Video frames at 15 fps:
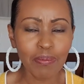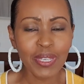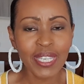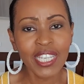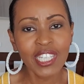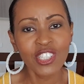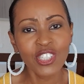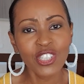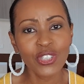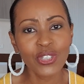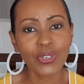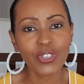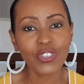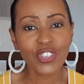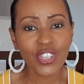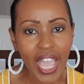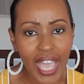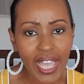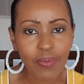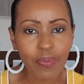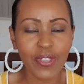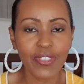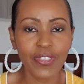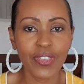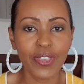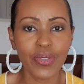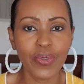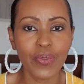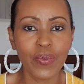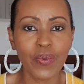begin to chat with
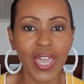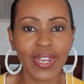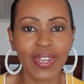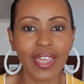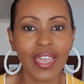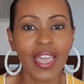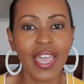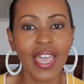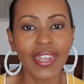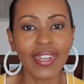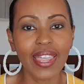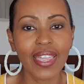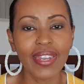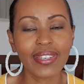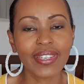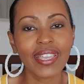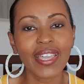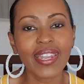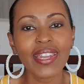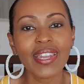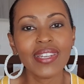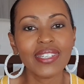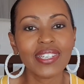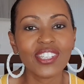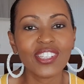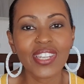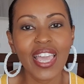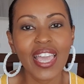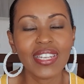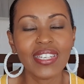you and, and, and get an
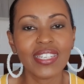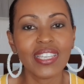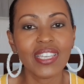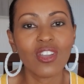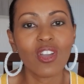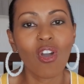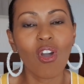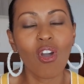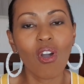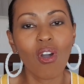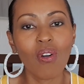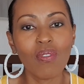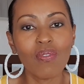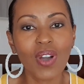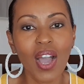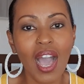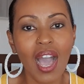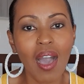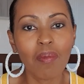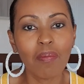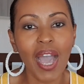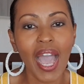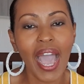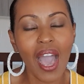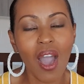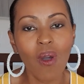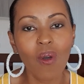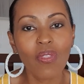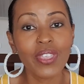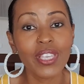understanding of um,
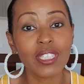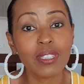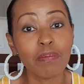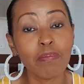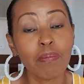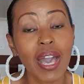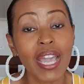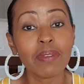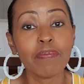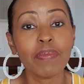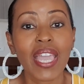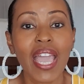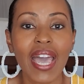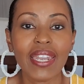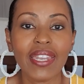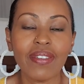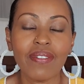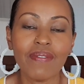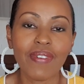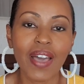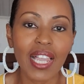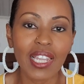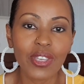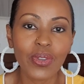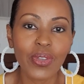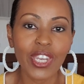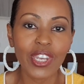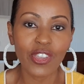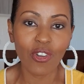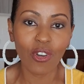how this might be adding value
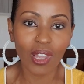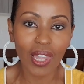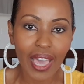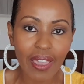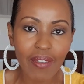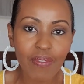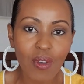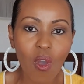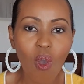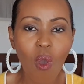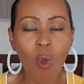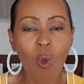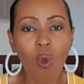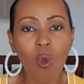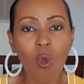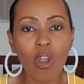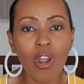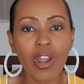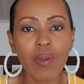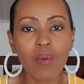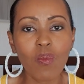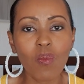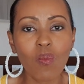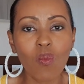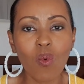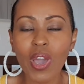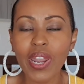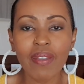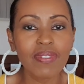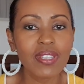in your life, or
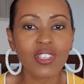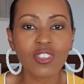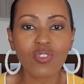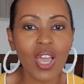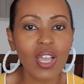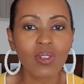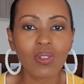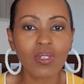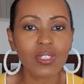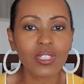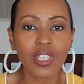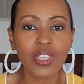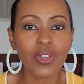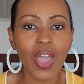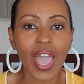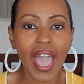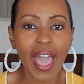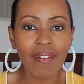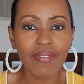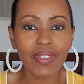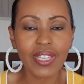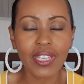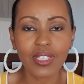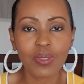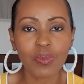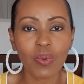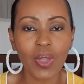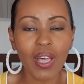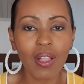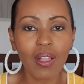whatever struggles that you're having as
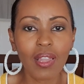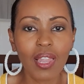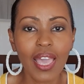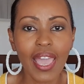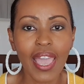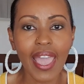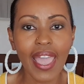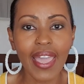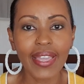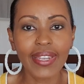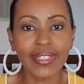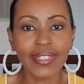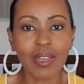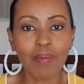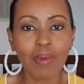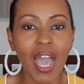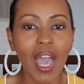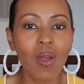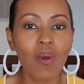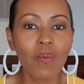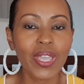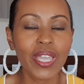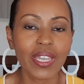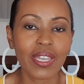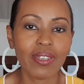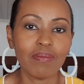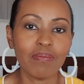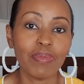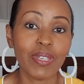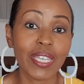well, and um, how we
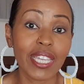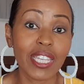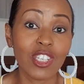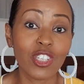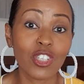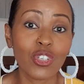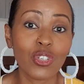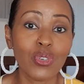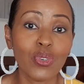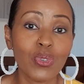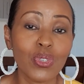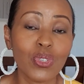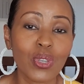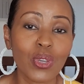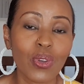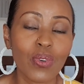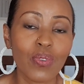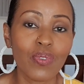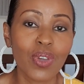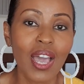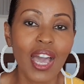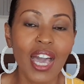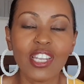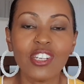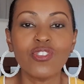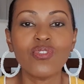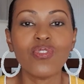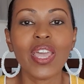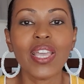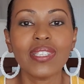can begin to sort of
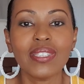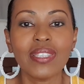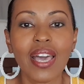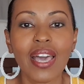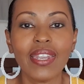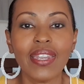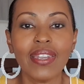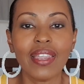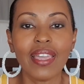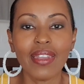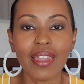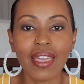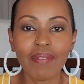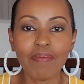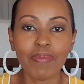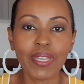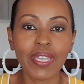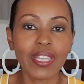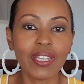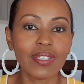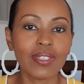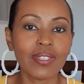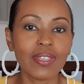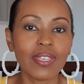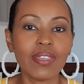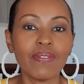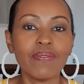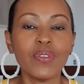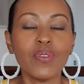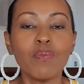address that and, and, and begin to
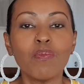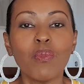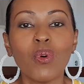give you